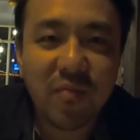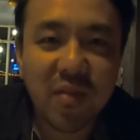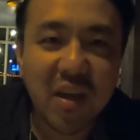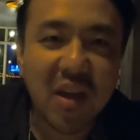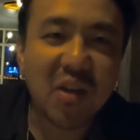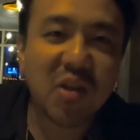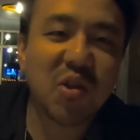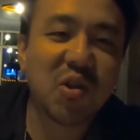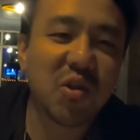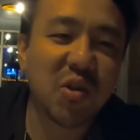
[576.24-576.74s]

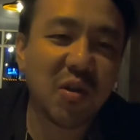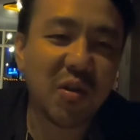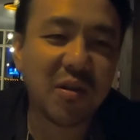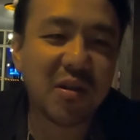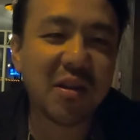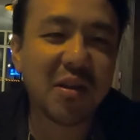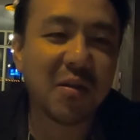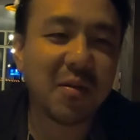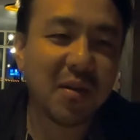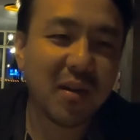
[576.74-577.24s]
texture
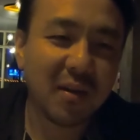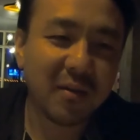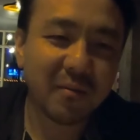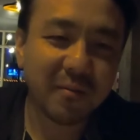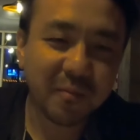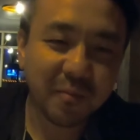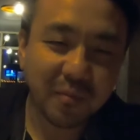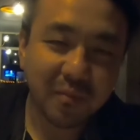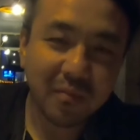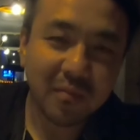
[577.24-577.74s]
to it.
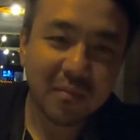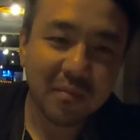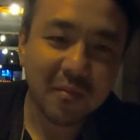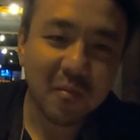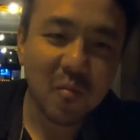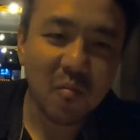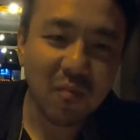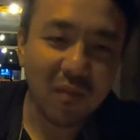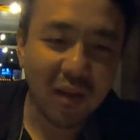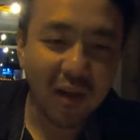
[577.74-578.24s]

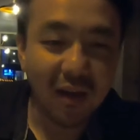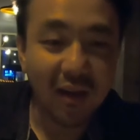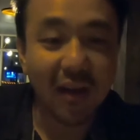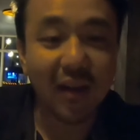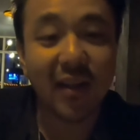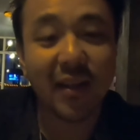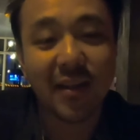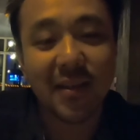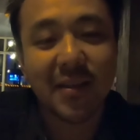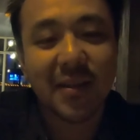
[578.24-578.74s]

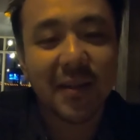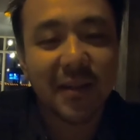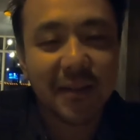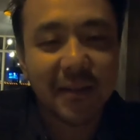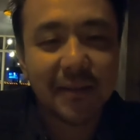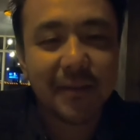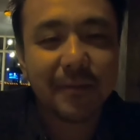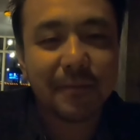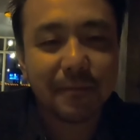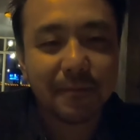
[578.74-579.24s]
It is good.
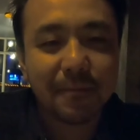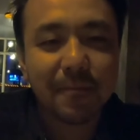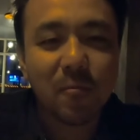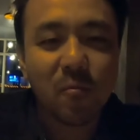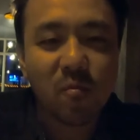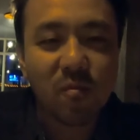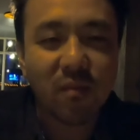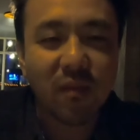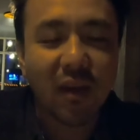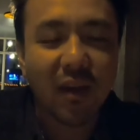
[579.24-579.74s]

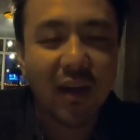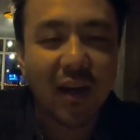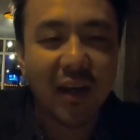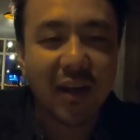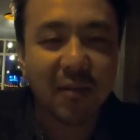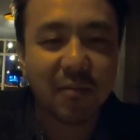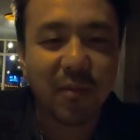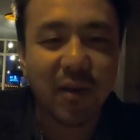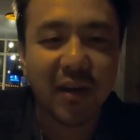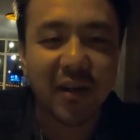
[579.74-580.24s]
I
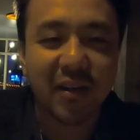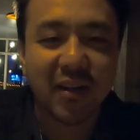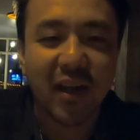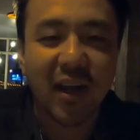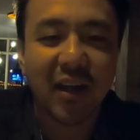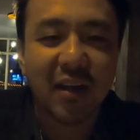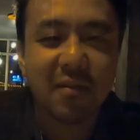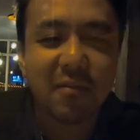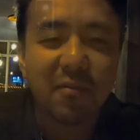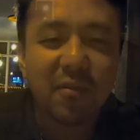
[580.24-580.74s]

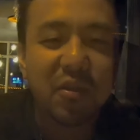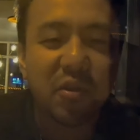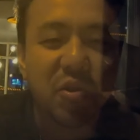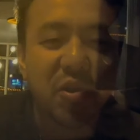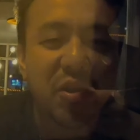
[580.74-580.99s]
could drink